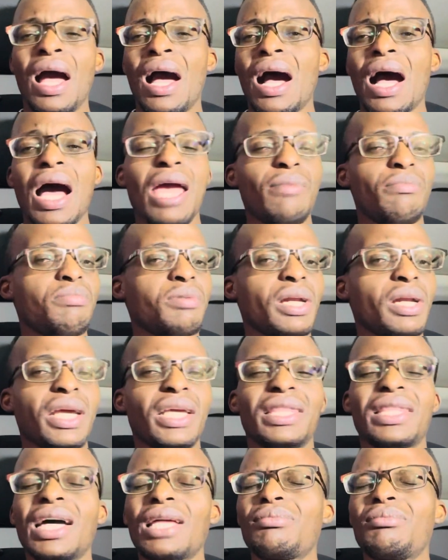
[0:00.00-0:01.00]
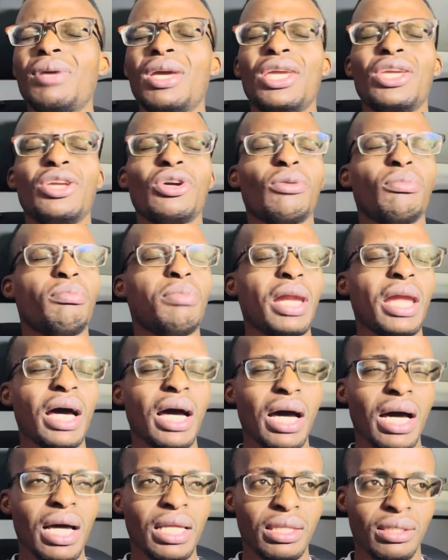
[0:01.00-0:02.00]
I pray that may your
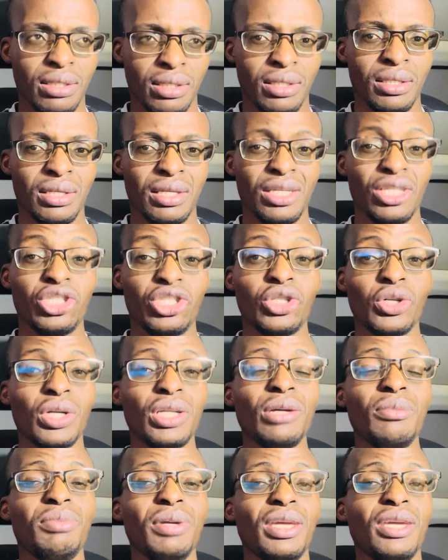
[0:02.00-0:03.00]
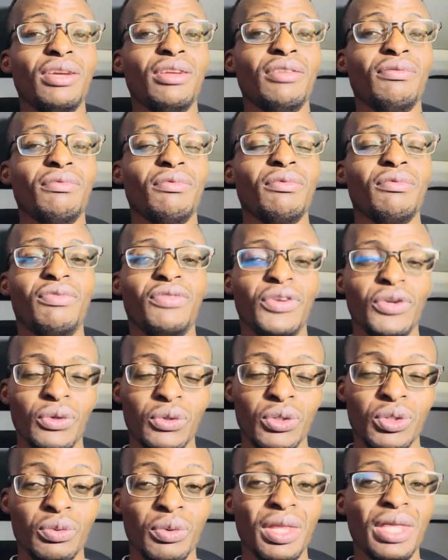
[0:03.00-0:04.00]
blood surely be
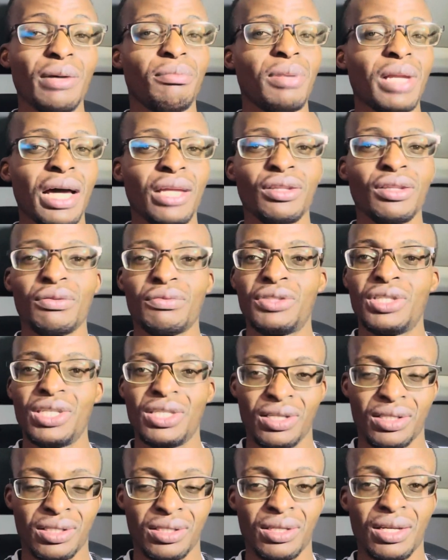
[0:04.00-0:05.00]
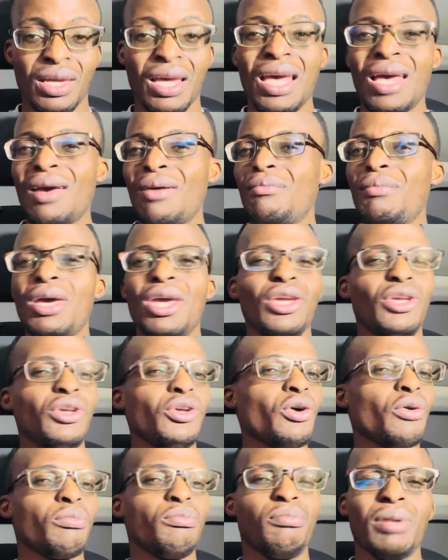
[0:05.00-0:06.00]
infused with the blood of Jesus. May
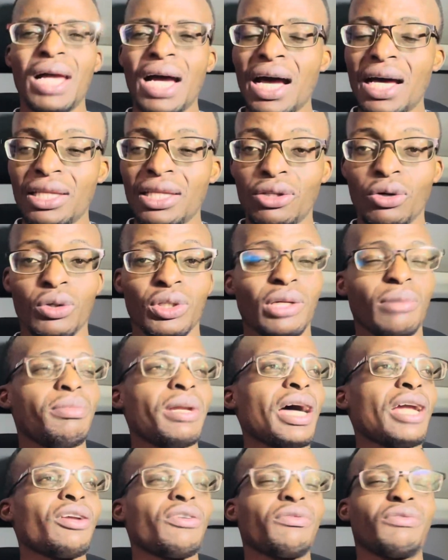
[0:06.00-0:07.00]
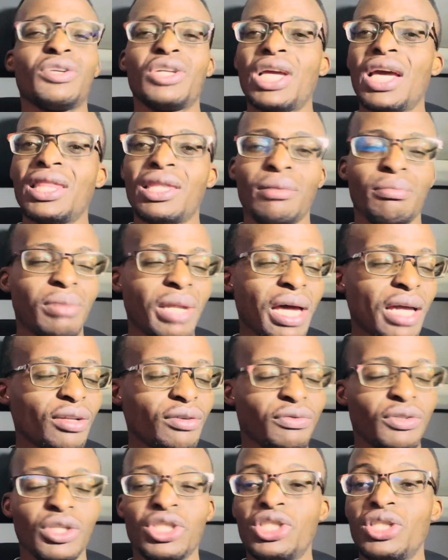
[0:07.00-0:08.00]
your blood or the blood of your and the blood
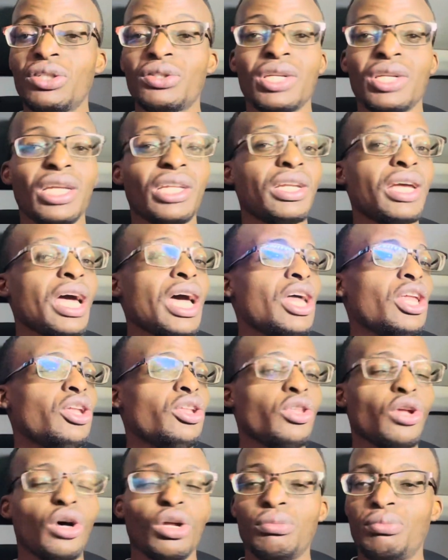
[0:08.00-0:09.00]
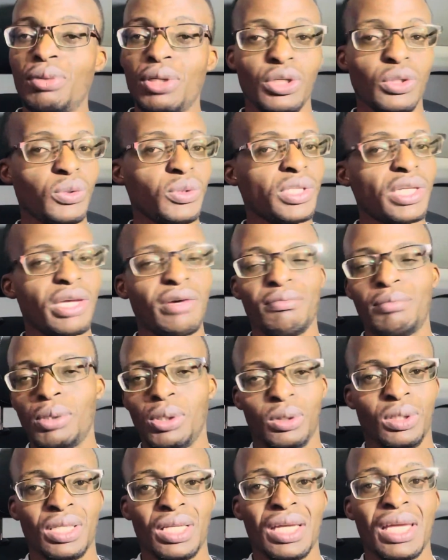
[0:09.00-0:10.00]
of your children not be
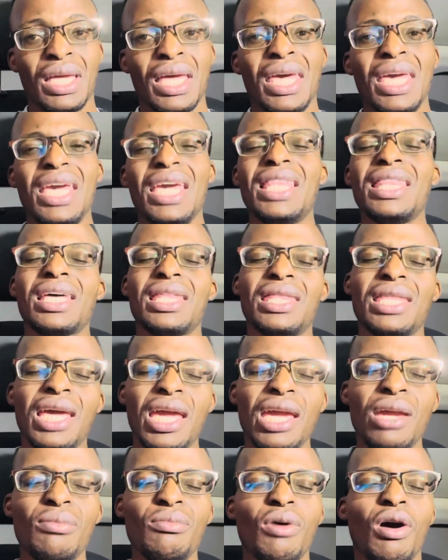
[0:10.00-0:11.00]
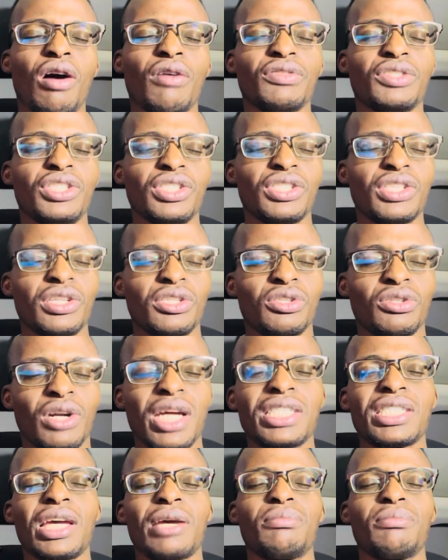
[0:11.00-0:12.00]
usable. In the name of Jesus
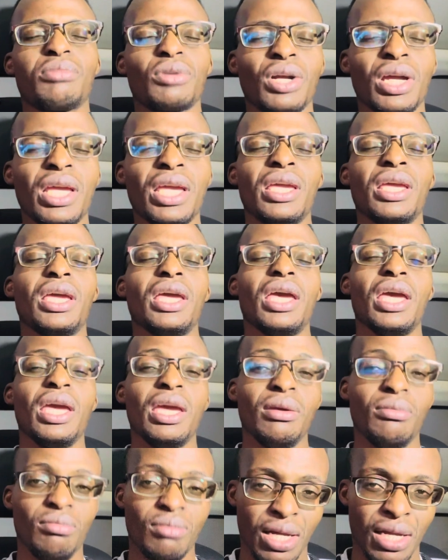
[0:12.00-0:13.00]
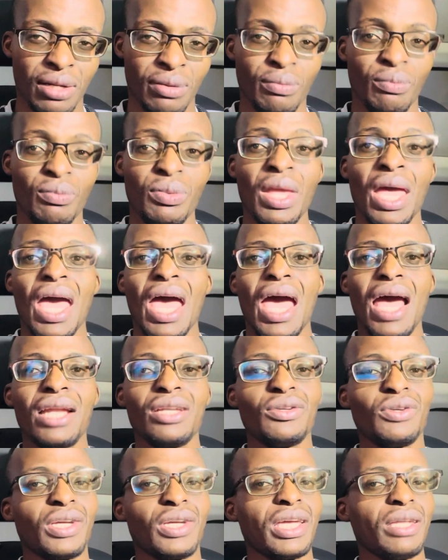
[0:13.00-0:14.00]
Christ, I pray. Amen.
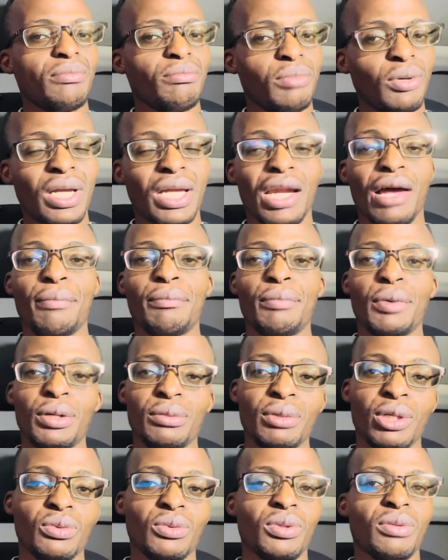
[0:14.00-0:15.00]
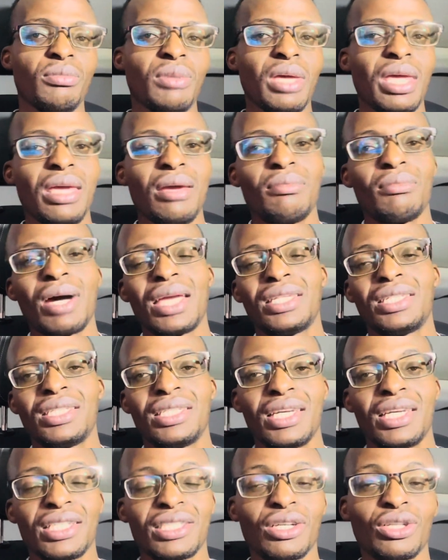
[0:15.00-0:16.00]
And you can book an appointment with me. My
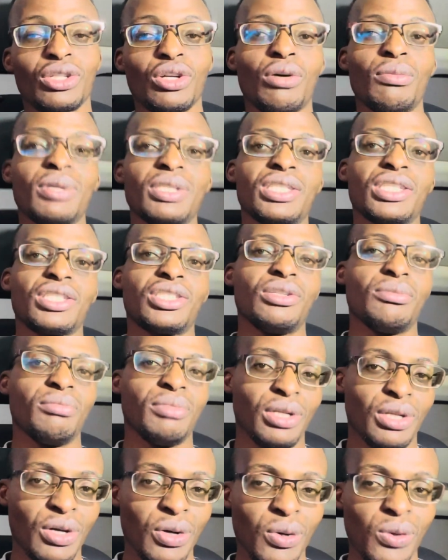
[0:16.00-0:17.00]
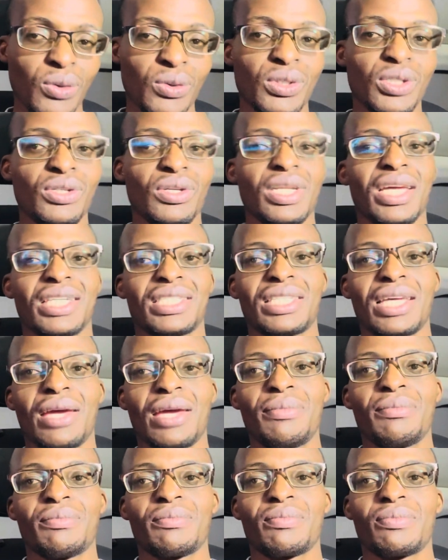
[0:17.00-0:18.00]
details are on the comment section below. See you next
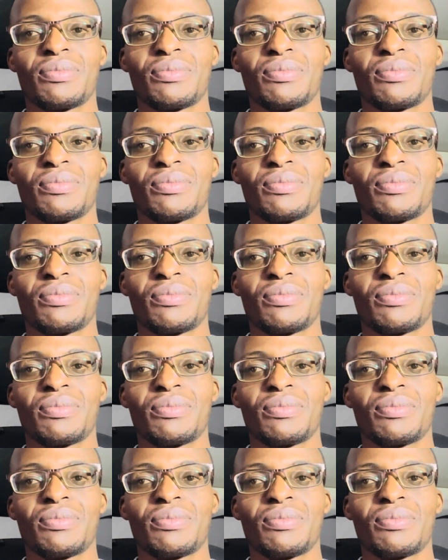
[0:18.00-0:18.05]
time.